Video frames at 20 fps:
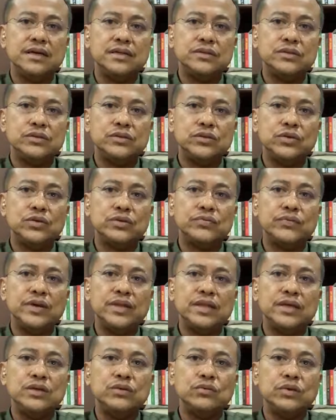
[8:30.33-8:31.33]
You choose
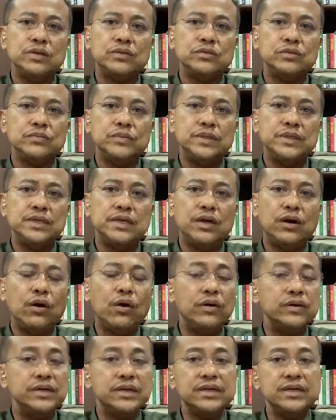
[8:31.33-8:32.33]
whether you want to be
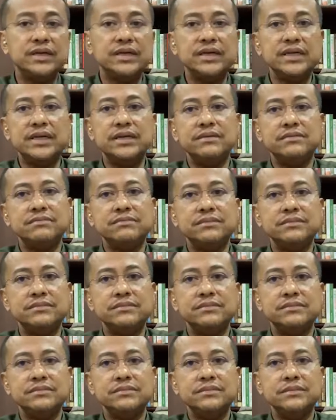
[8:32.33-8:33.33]
ordinary
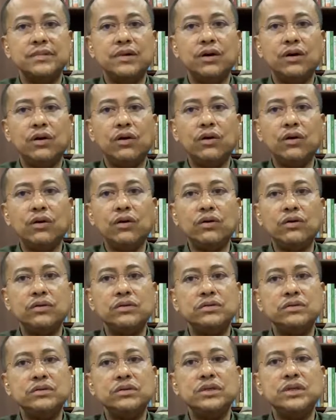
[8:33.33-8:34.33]
or
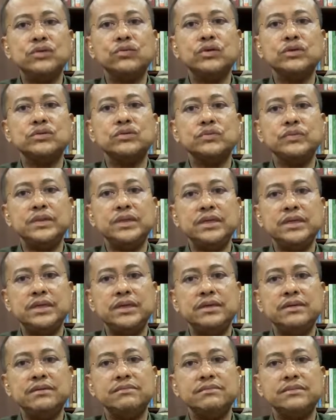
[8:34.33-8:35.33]
do you want to be
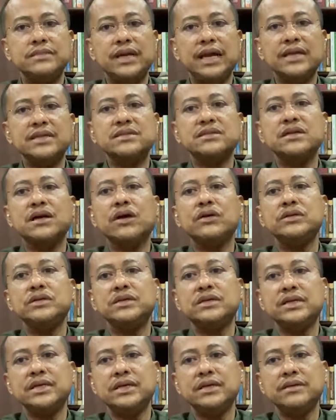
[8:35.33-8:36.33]

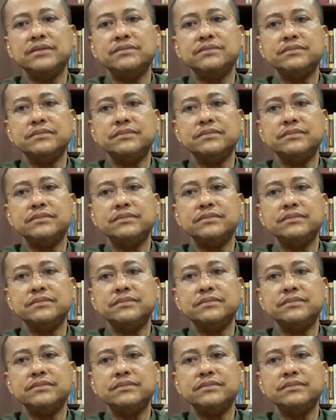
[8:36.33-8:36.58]
extraordinary.